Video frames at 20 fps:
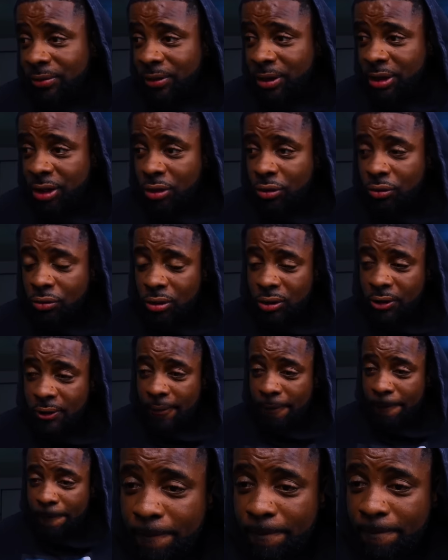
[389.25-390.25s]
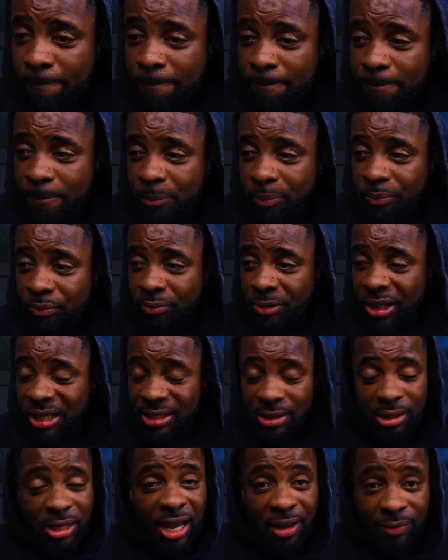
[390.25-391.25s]
videos that
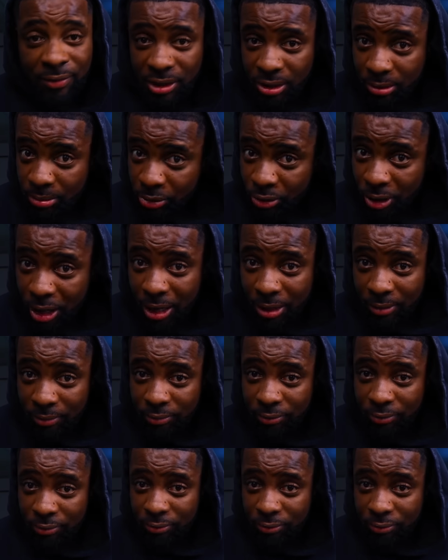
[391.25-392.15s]
still haven't subscribed.